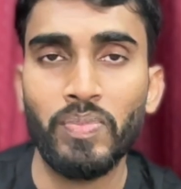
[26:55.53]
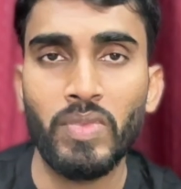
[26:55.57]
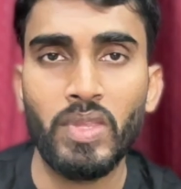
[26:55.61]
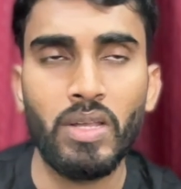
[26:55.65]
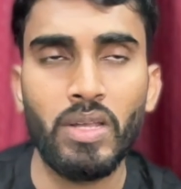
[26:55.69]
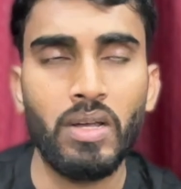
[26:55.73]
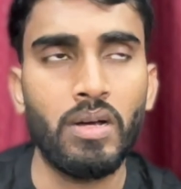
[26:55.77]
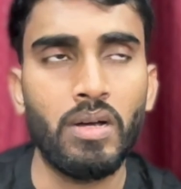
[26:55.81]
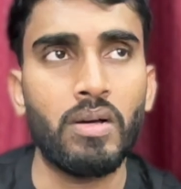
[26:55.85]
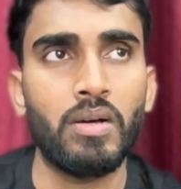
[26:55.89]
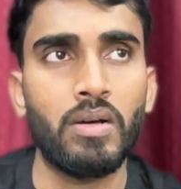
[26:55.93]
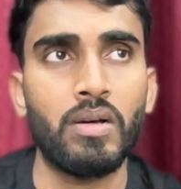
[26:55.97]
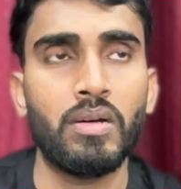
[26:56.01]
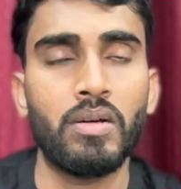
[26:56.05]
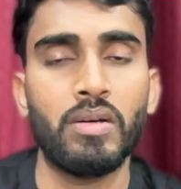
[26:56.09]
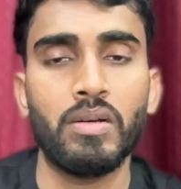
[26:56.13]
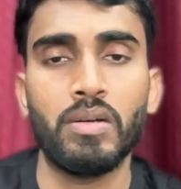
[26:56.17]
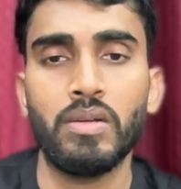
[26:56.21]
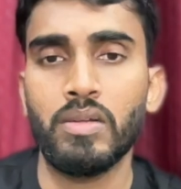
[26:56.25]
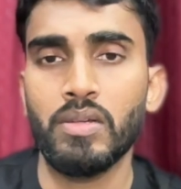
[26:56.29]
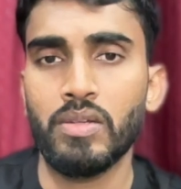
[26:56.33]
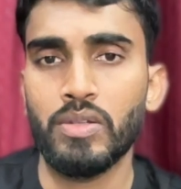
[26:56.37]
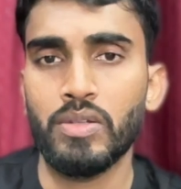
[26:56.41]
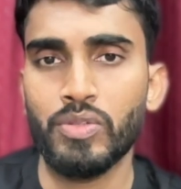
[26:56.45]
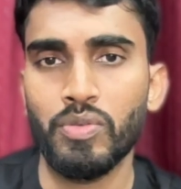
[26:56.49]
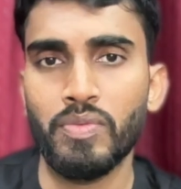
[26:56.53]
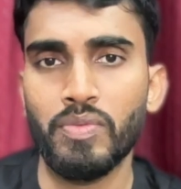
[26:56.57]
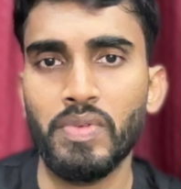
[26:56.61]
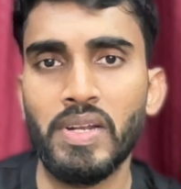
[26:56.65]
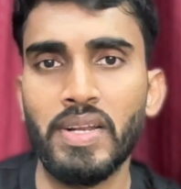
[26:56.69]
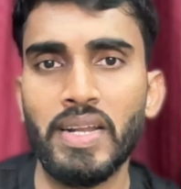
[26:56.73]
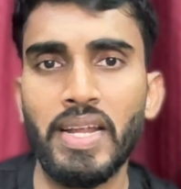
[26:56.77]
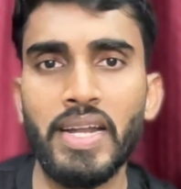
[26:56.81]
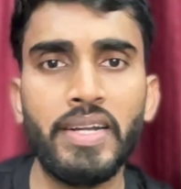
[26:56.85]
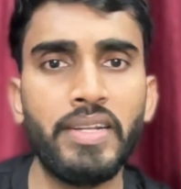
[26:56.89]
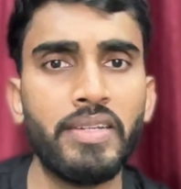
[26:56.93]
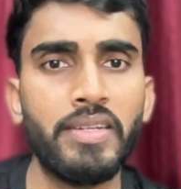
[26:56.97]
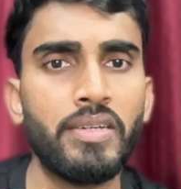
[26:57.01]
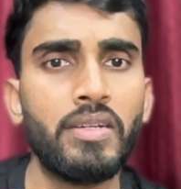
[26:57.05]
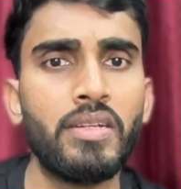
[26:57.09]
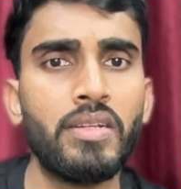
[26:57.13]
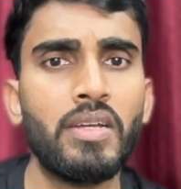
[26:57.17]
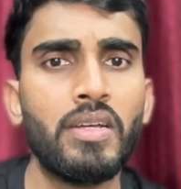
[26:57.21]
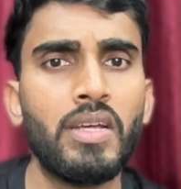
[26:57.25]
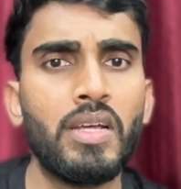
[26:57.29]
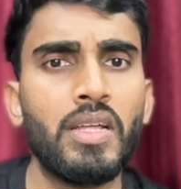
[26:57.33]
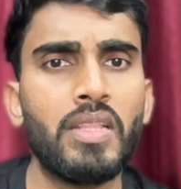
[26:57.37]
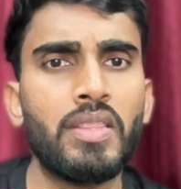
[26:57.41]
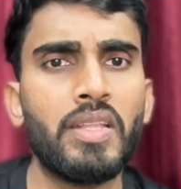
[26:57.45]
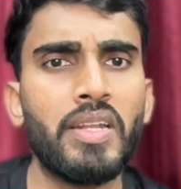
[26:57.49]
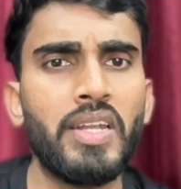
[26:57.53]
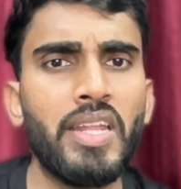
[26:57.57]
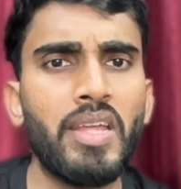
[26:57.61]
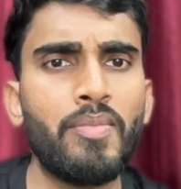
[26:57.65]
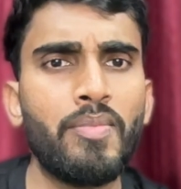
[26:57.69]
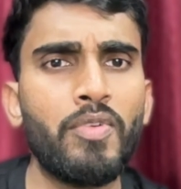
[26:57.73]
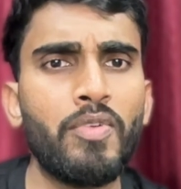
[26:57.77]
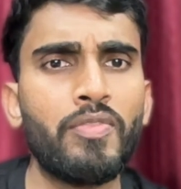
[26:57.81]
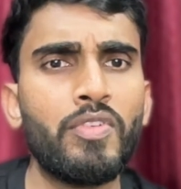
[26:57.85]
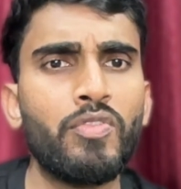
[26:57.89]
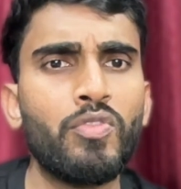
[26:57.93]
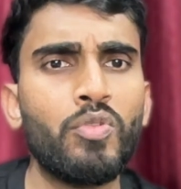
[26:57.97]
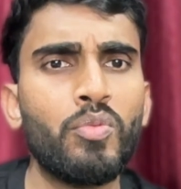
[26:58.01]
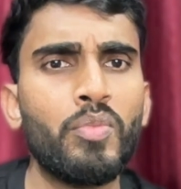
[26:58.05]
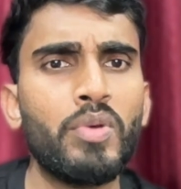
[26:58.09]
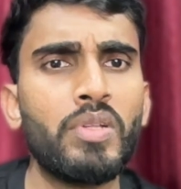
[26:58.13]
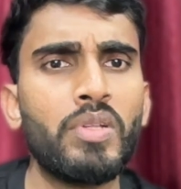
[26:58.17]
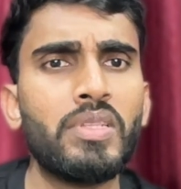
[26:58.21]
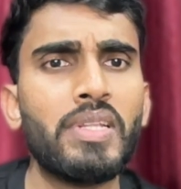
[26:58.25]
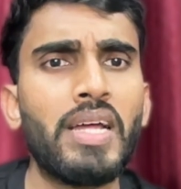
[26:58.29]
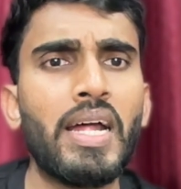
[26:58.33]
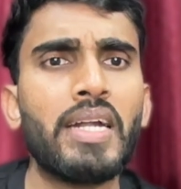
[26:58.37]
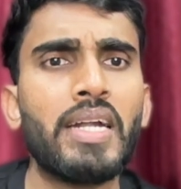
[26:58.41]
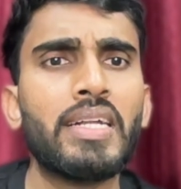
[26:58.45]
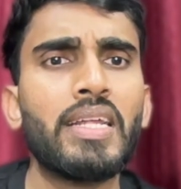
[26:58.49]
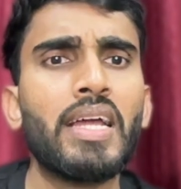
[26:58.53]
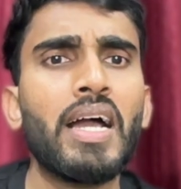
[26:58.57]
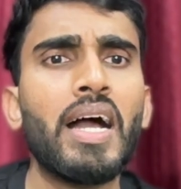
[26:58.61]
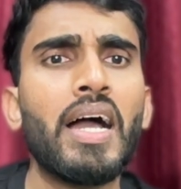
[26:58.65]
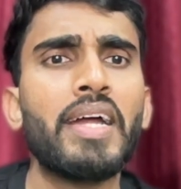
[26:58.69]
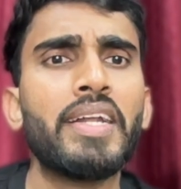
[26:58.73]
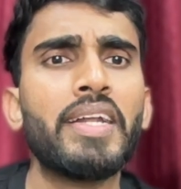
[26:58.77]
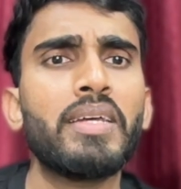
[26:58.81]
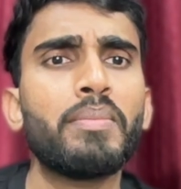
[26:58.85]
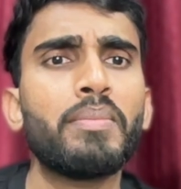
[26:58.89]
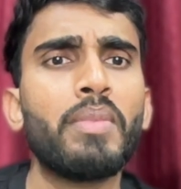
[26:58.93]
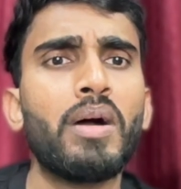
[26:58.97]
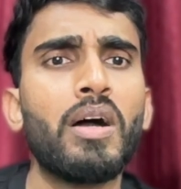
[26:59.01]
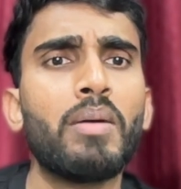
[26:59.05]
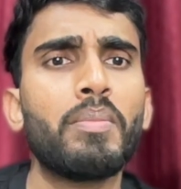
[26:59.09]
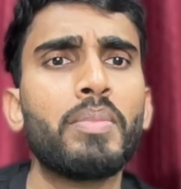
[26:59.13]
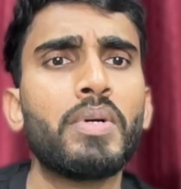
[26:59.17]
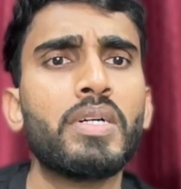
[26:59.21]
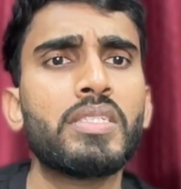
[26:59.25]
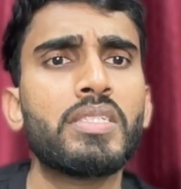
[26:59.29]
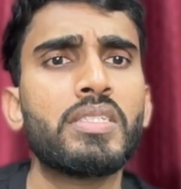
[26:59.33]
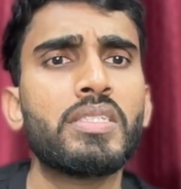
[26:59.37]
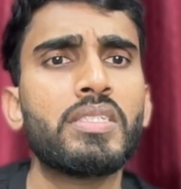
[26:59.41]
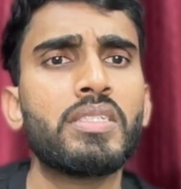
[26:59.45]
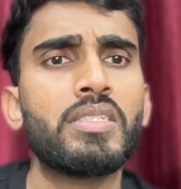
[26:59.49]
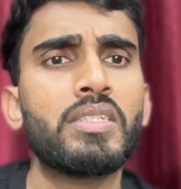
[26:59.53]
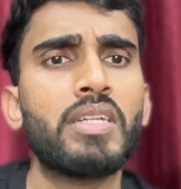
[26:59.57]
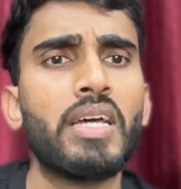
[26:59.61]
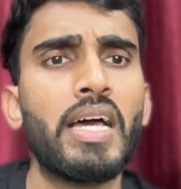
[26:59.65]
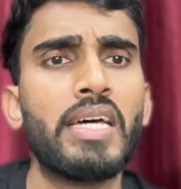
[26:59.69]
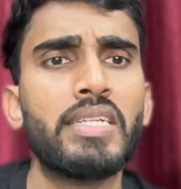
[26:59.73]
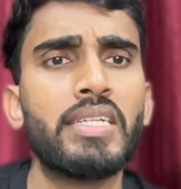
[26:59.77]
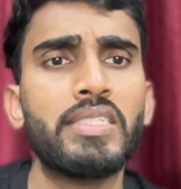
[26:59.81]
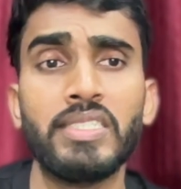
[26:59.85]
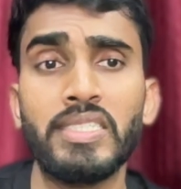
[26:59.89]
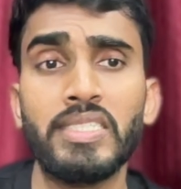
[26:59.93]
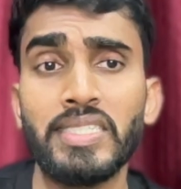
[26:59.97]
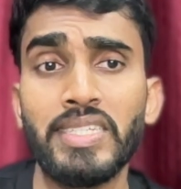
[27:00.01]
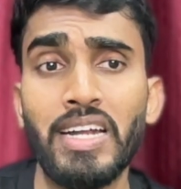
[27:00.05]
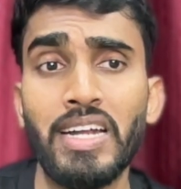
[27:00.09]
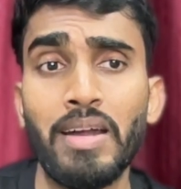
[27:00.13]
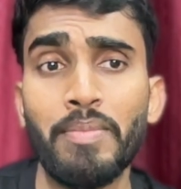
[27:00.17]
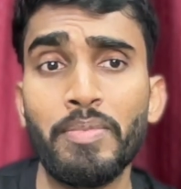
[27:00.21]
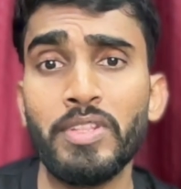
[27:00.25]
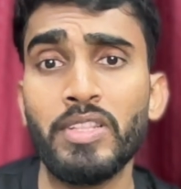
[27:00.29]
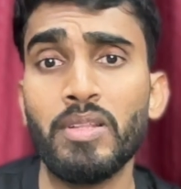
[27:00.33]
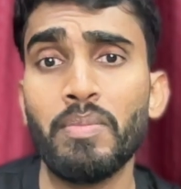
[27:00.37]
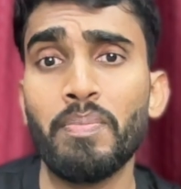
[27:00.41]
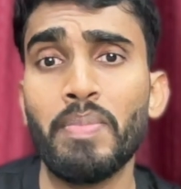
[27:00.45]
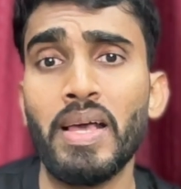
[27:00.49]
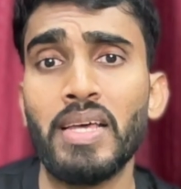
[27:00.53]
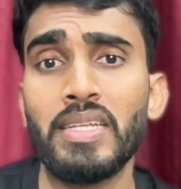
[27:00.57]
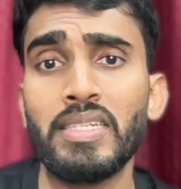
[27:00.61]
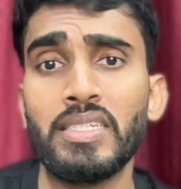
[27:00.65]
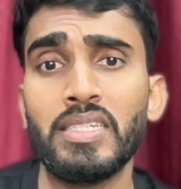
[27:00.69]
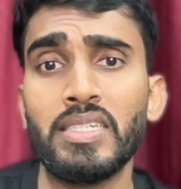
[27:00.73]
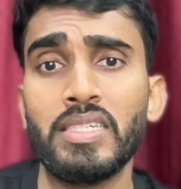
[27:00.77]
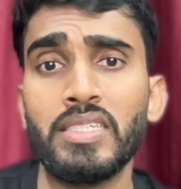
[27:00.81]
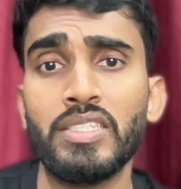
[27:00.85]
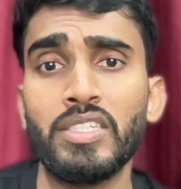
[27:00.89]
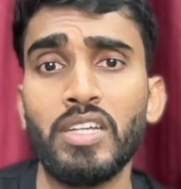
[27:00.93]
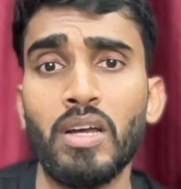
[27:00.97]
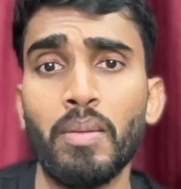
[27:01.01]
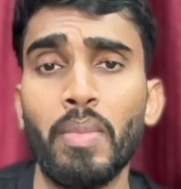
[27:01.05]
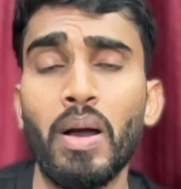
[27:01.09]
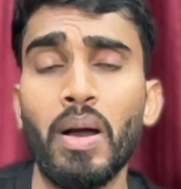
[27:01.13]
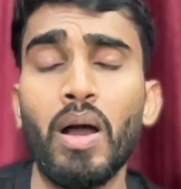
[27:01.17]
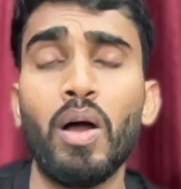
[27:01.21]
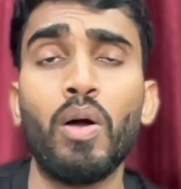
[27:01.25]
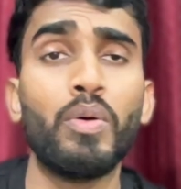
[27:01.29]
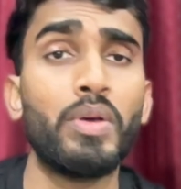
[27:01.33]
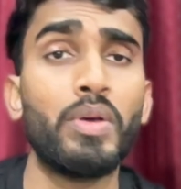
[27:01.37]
So we'll write here the name of the woman that Guy de Maupassant has described in the passage above